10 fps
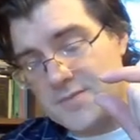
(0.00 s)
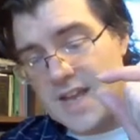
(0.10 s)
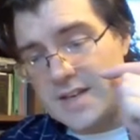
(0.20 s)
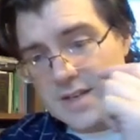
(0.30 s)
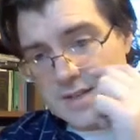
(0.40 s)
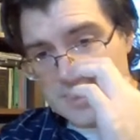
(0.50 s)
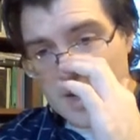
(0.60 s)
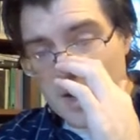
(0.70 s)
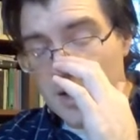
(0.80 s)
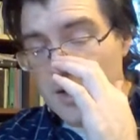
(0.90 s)
sentence
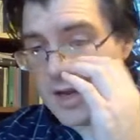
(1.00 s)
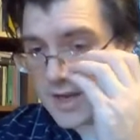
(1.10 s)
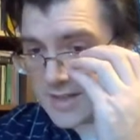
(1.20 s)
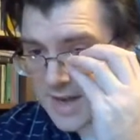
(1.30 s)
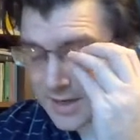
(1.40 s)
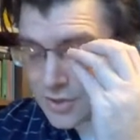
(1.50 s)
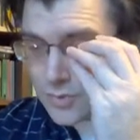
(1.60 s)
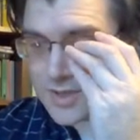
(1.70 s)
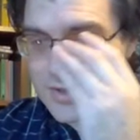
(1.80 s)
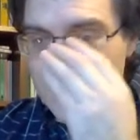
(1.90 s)
there is
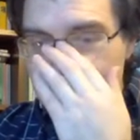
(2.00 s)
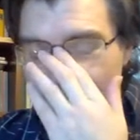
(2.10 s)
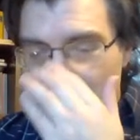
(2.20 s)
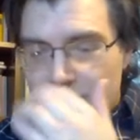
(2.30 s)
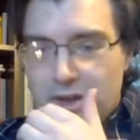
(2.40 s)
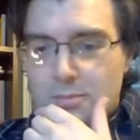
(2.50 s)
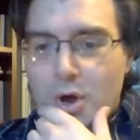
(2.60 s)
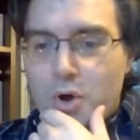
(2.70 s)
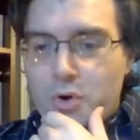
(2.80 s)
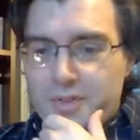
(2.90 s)
actually serving
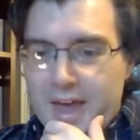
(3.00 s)
both